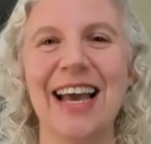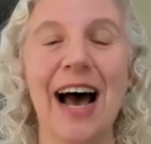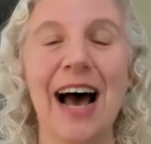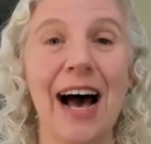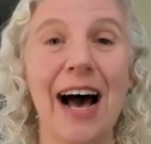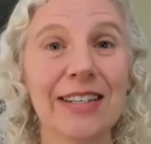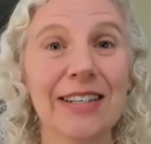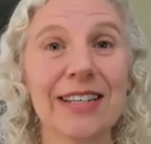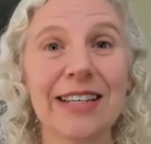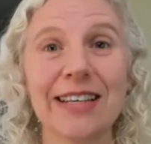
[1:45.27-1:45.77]

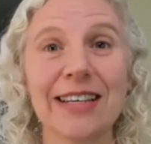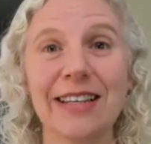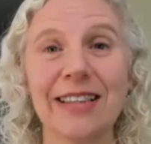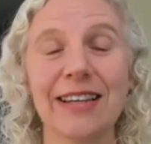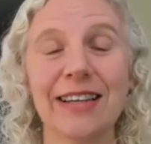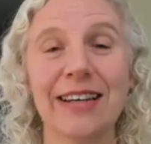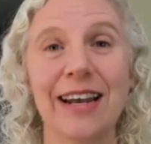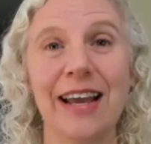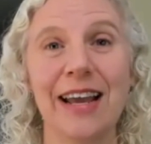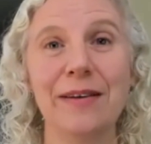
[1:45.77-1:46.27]
Actually,
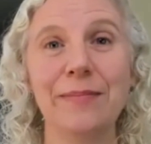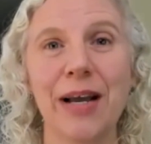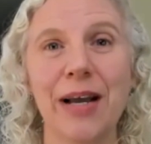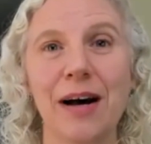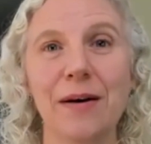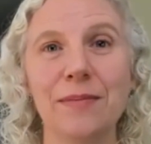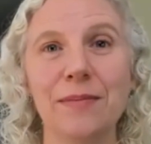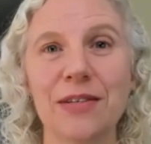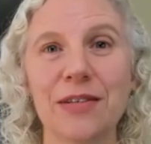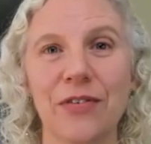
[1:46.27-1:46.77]
the name
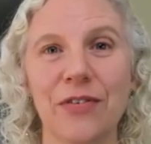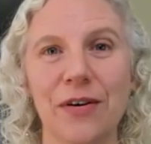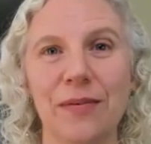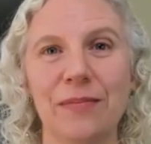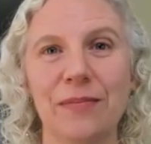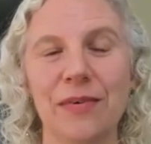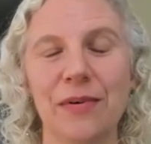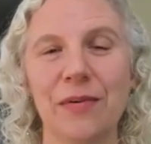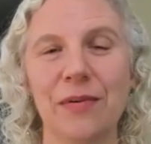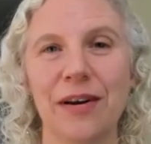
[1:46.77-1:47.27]
comes
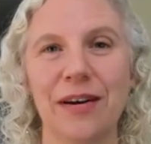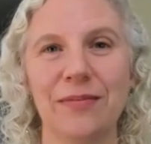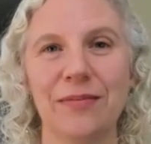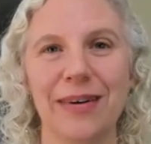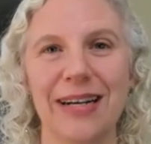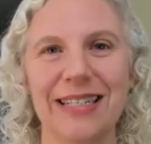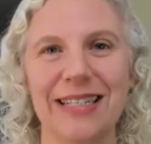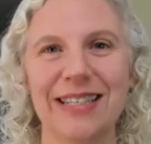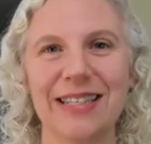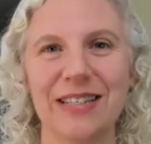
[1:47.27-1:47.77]
from one of
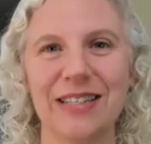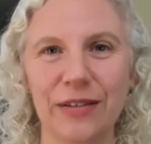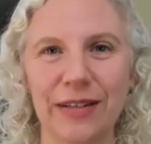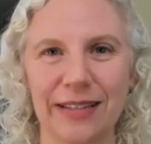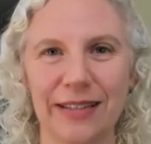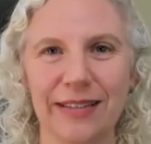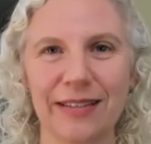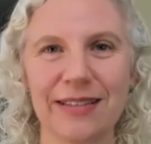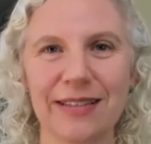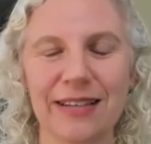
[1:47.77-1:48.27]
my
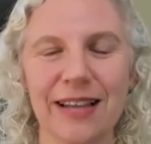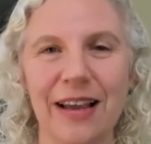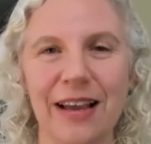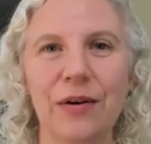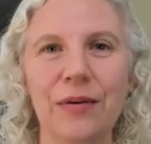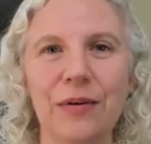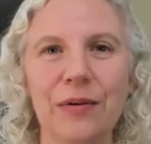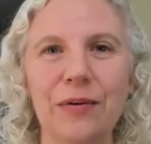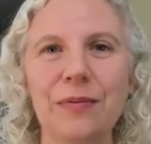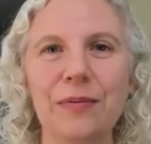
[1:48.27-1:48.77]
students
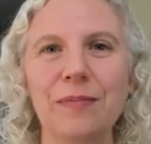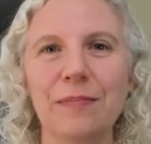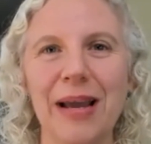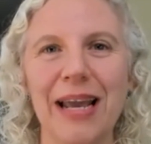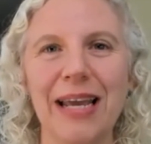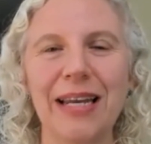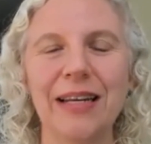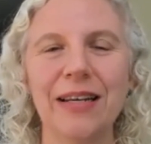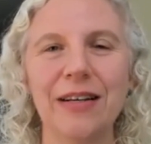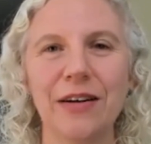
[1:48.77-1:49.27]
who
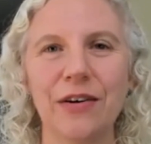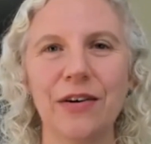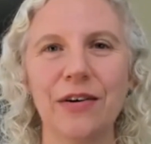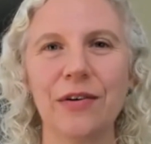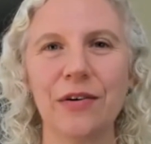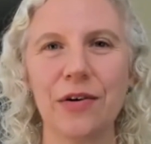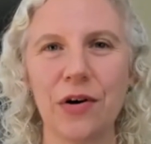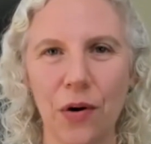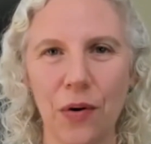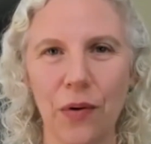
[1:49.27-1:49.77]
made it her
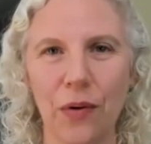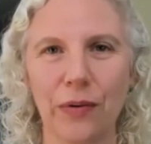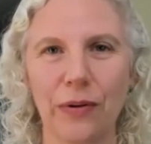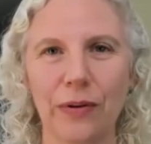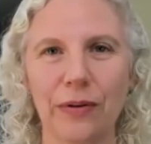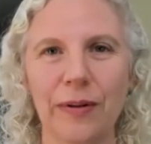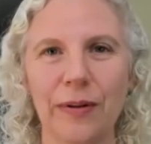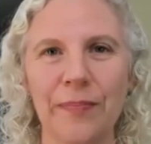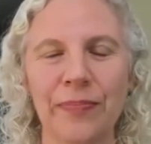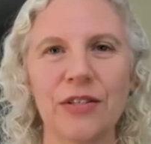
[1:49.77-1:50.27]

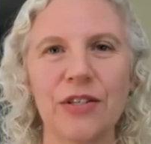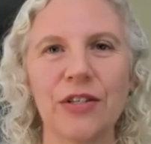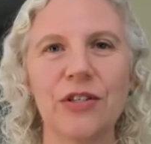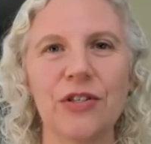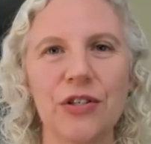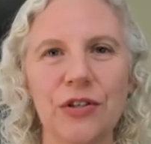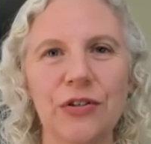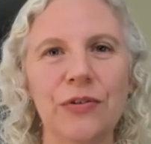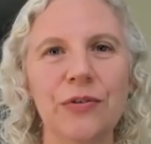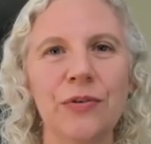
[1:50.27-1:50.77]
goal to
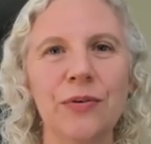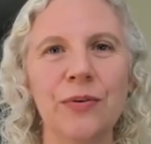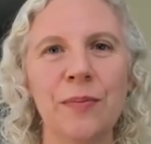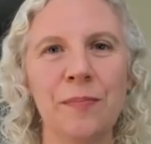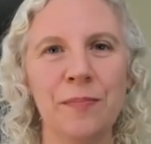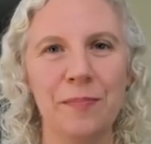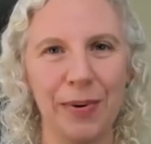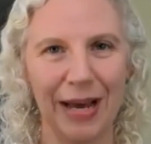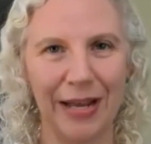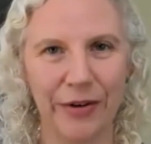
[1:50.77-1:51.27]
do
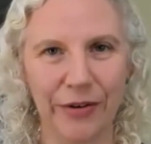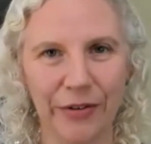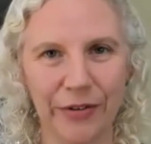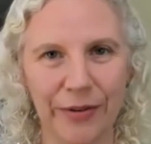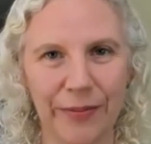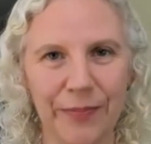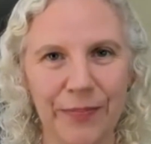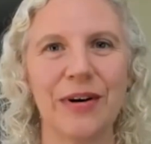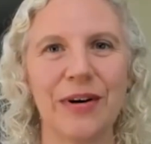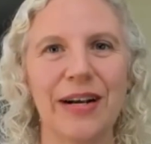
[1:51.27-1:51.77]

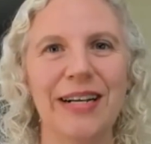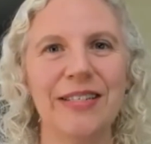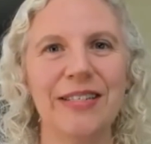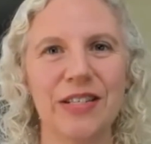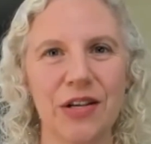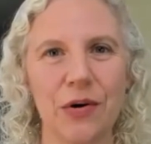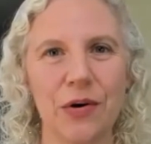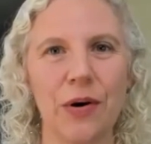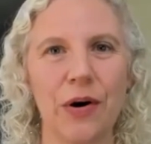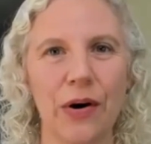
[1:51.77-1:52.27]
better right
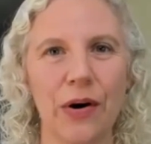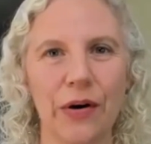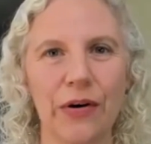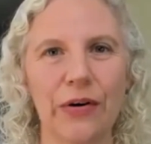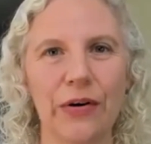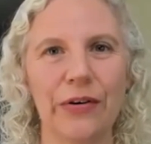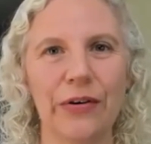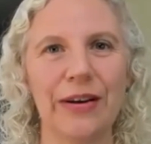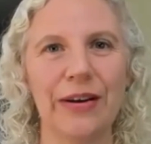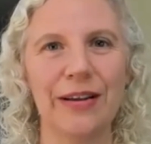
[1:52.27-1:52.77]
so
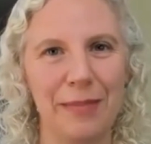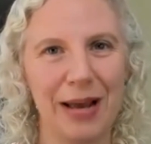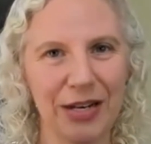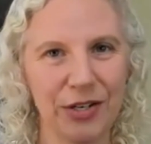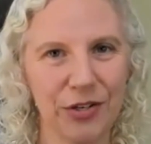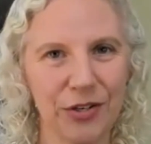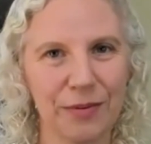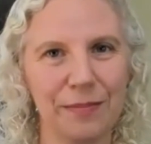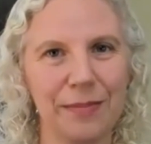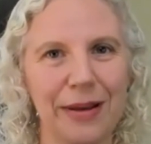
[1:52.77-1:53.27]
her
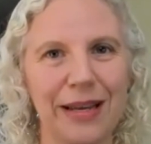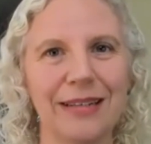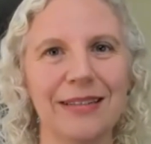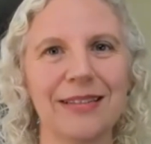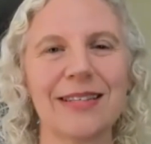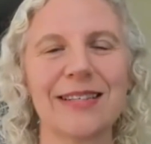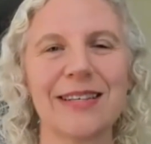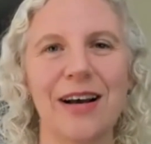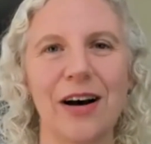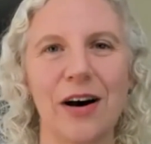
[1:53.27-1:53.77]

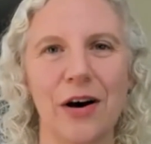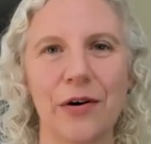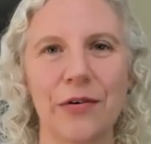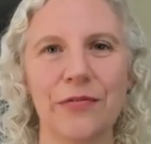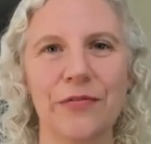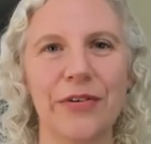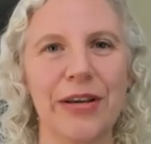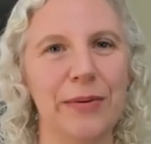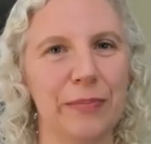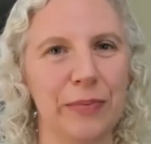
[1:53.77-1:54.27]
measurement
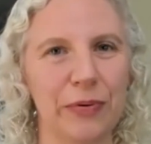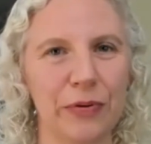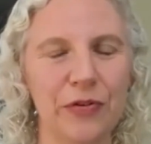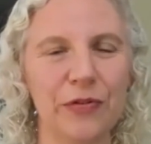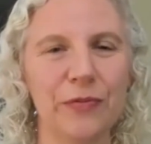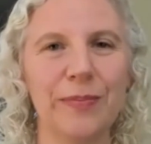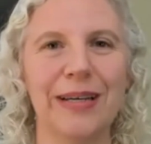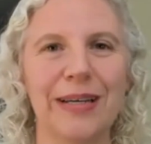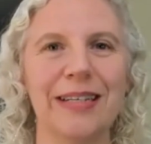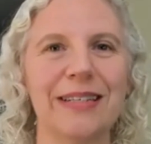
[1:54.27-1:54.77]
of
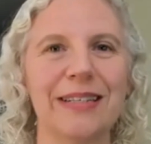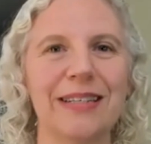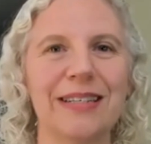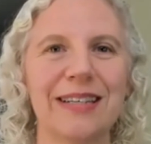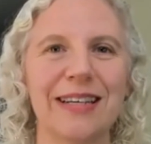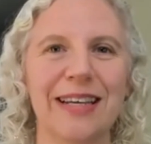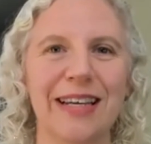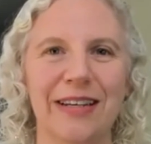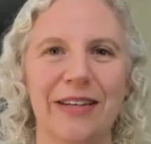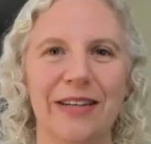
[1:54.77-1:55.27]
improvement
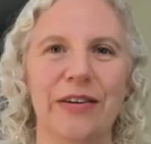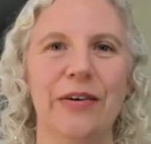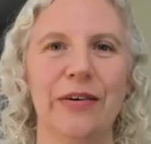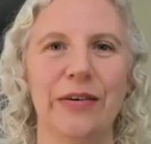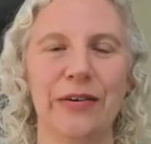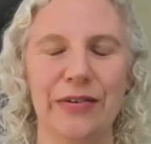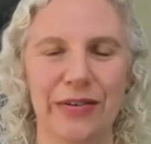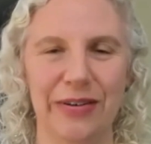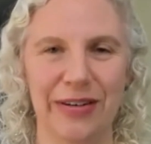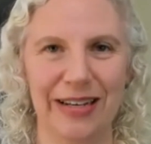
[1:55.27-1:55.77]
in
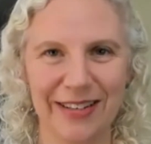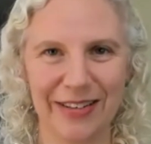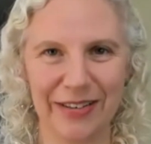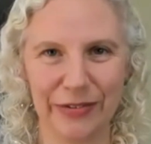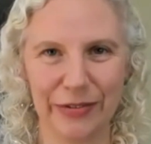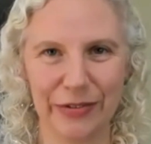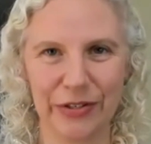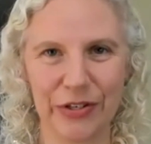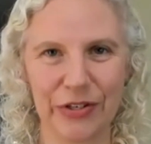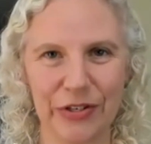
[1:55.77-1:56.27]
her you
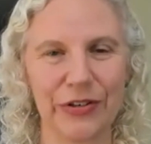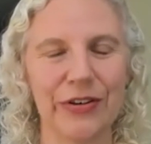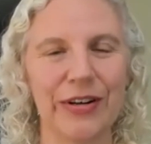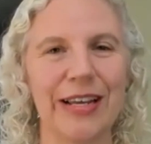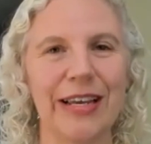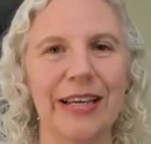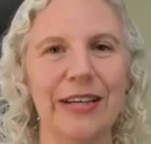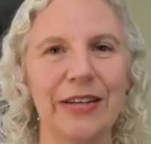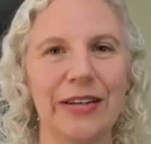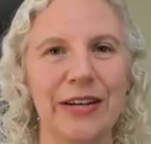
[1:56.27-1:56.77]
know
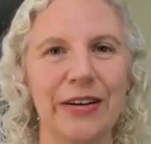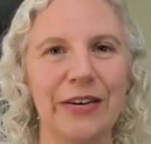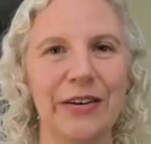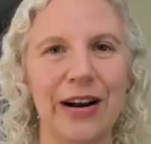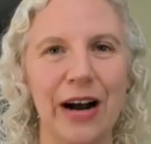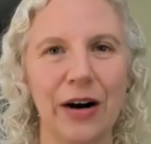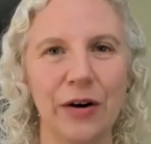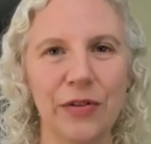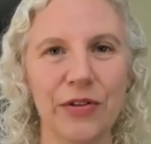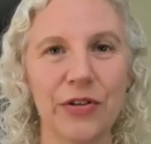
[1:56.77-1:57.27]
journey and her
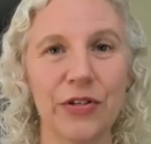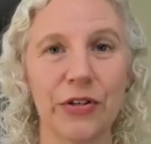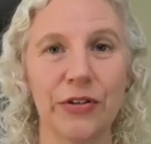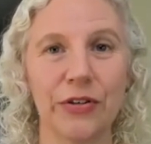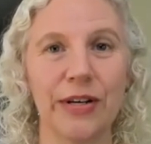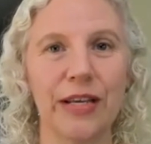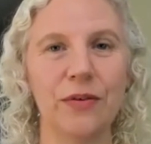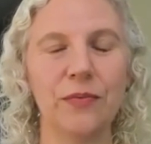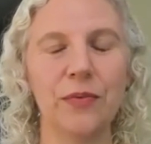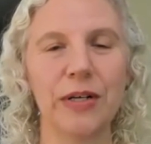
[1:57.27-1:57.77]
health
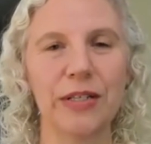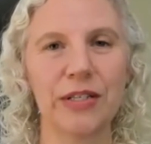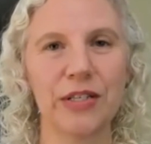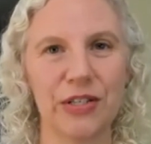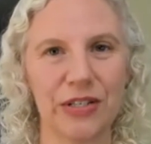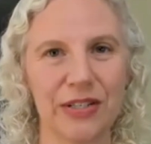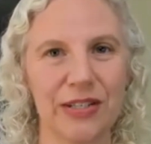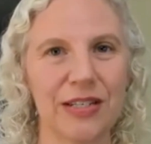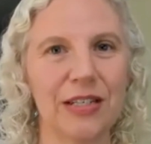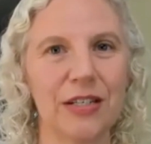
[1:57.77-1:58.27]
journey was
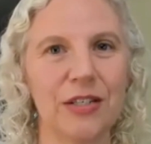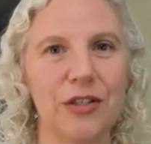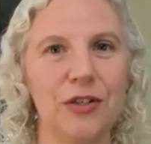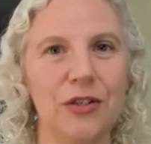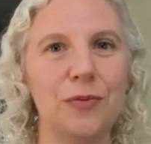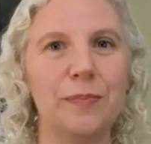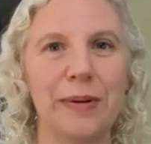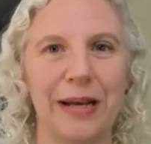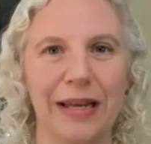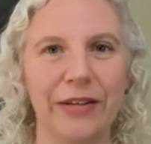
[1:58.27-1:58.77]
just to do
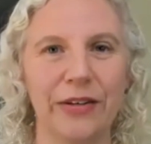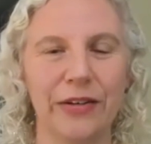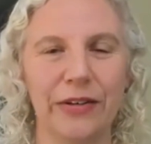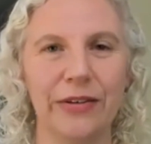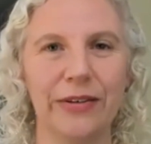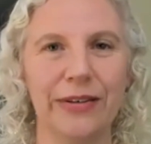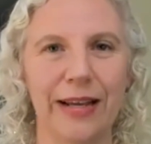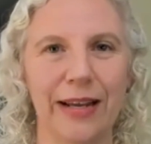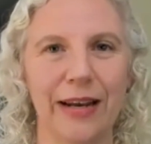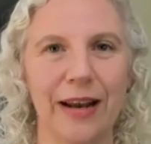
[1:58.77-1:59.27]

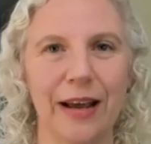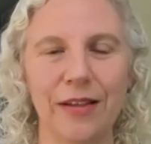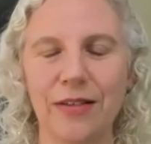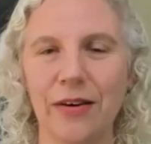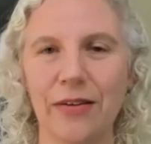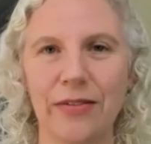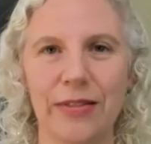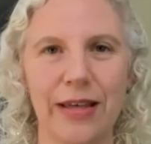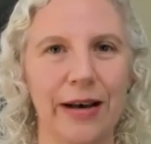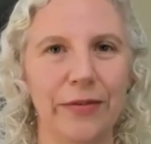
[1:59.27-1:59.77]
better and i
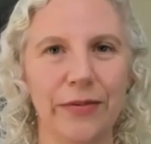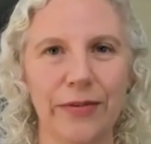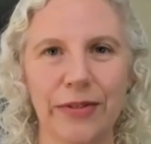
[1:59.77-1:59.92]
thought that better.